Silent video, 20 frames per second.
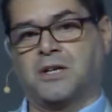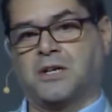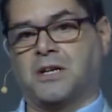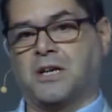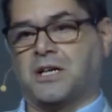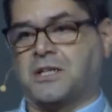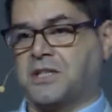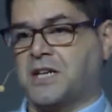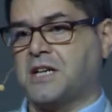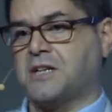
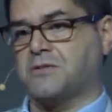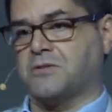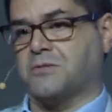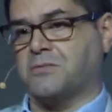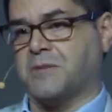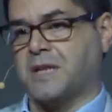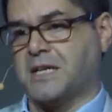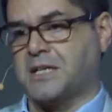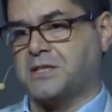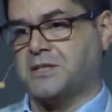a change
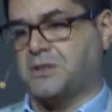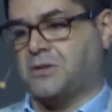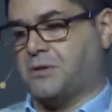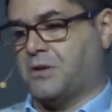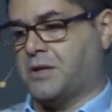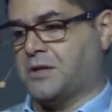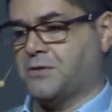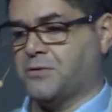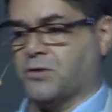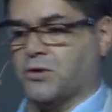room next to you
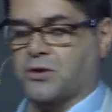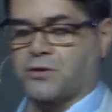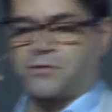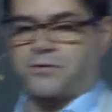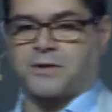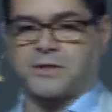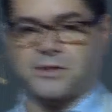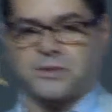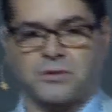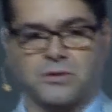and you've got the
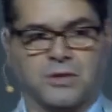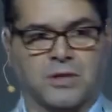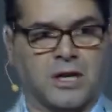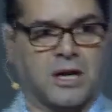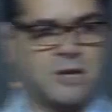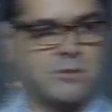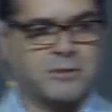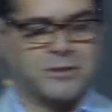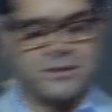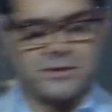physical
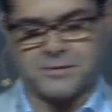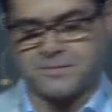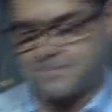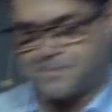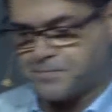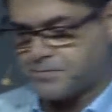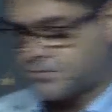garment.